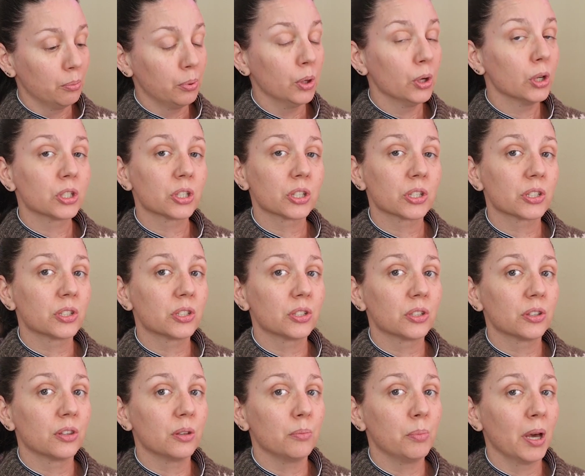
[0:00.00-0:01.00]
purchased
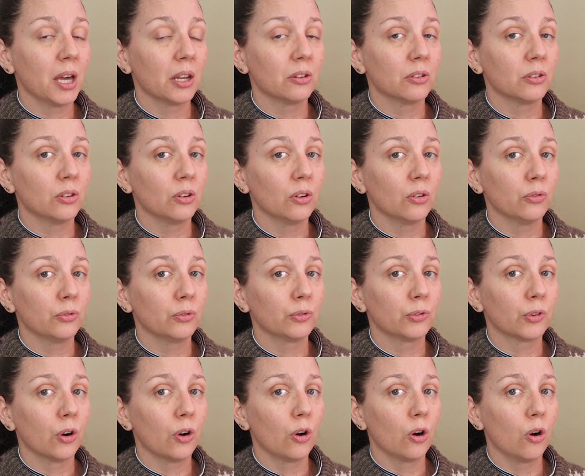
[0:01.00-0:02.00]
the pattern
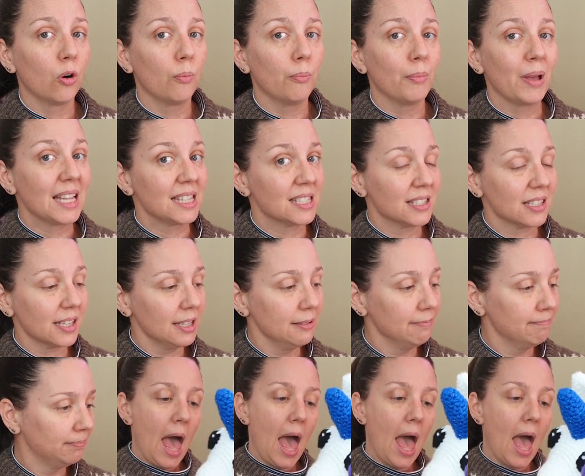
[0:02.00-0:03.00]
from Etsy.
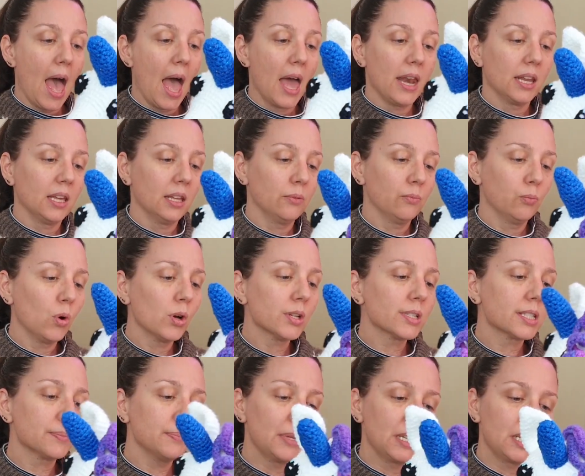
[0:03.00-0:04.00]
And it
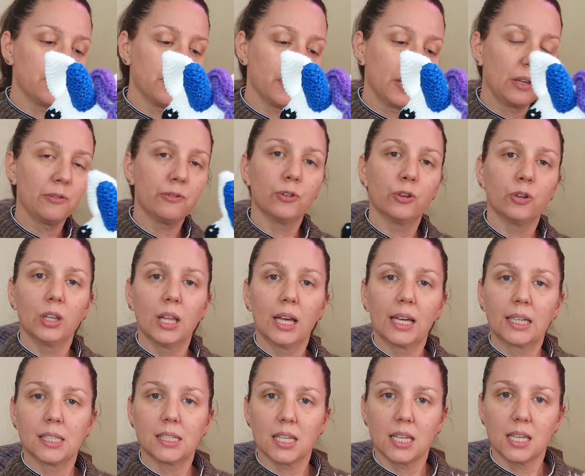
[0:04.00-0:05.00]
was meant to be for
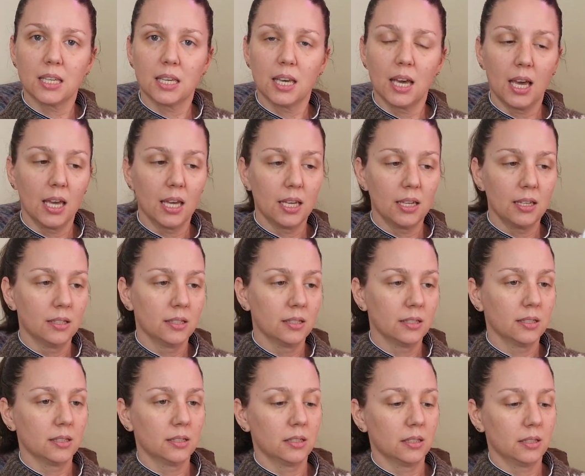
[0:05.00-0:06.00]
like a DK
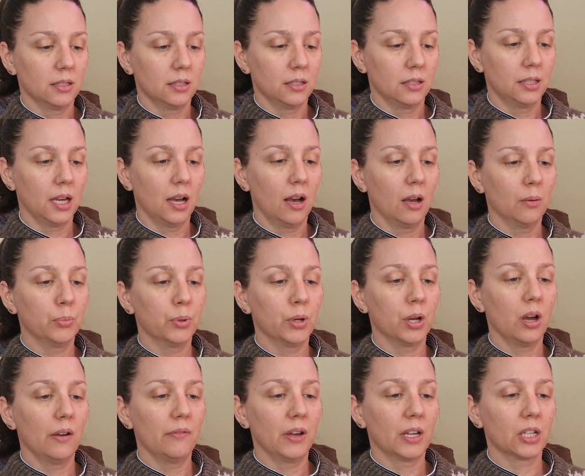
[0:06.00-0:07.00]
yarn, but
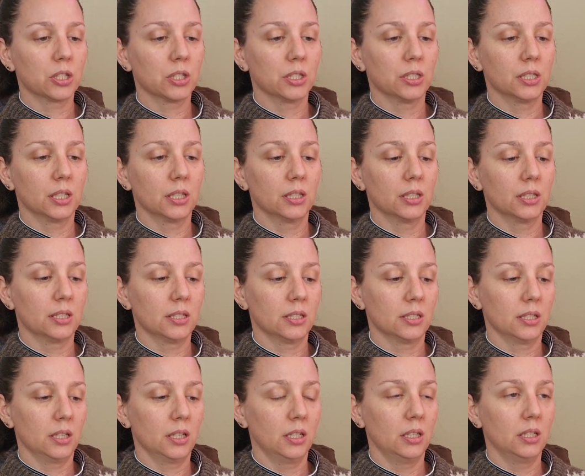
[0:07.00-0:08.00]
I've actually done this
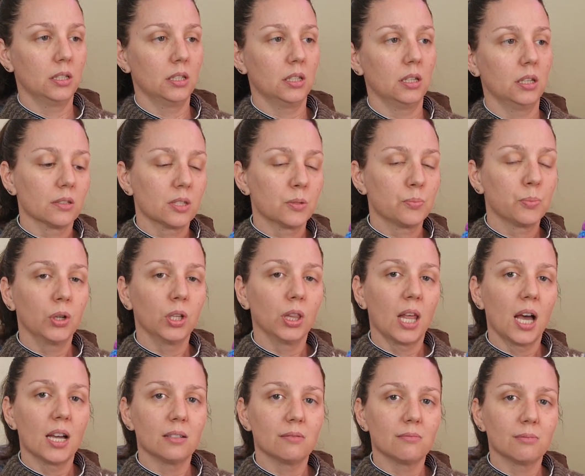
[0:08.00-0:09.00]
in
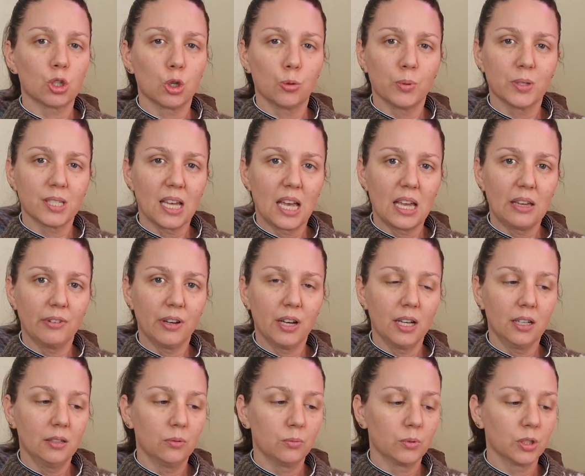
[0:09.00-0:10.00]
Spotlight Super Saver,
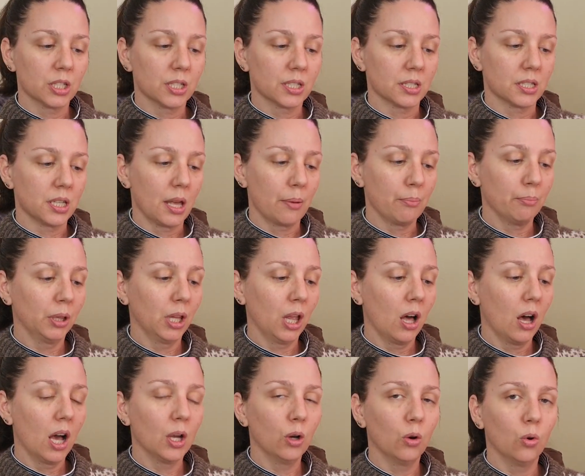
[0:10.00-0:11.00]
which is a
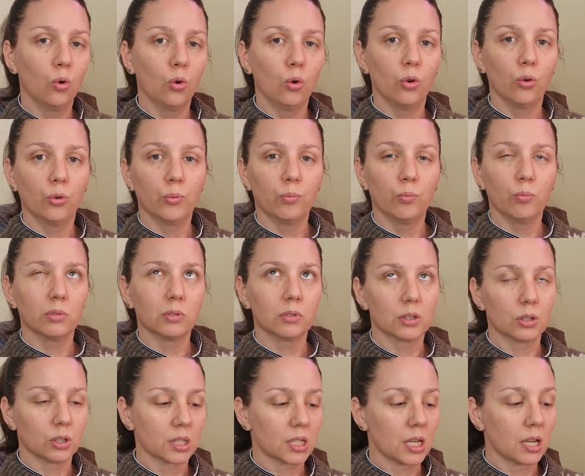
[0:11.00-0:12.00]
10-ply, or it's
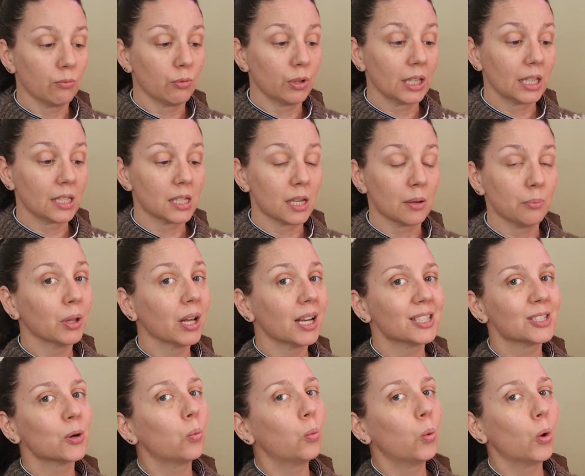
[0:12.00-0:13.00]
not really a 10-ply,
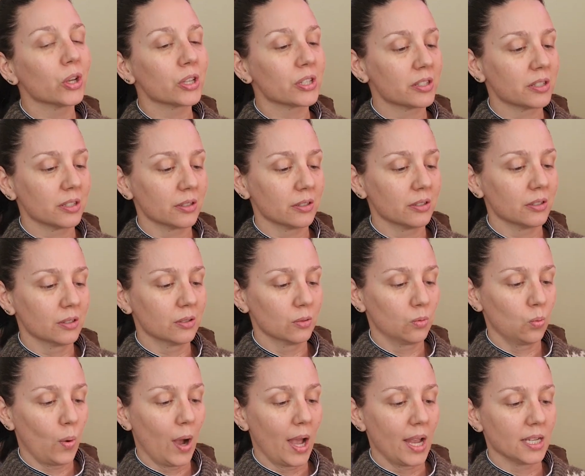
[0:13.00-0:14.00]
it's a worsted
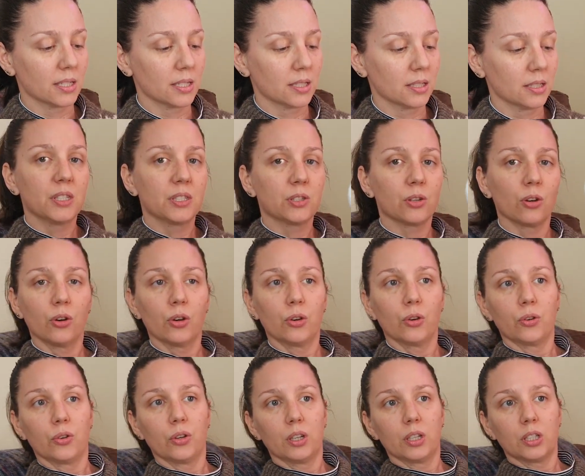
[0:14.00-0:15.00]
weight.
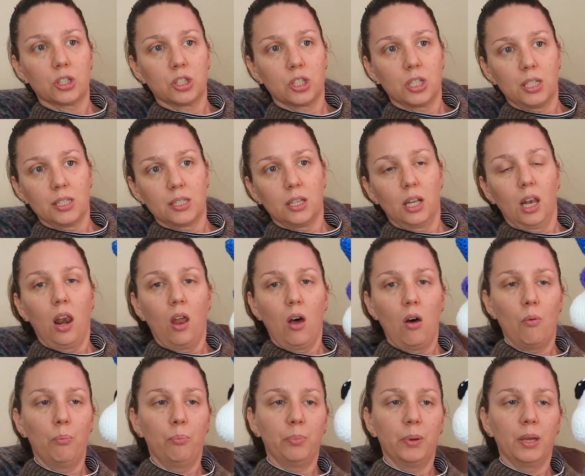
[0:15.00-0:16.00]
So she's a
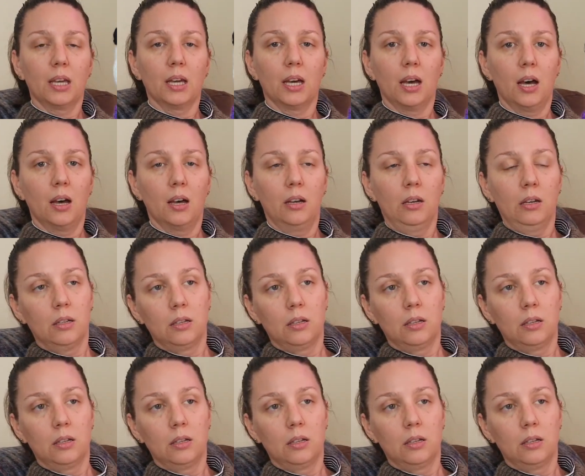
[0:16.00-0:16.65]
lot bigger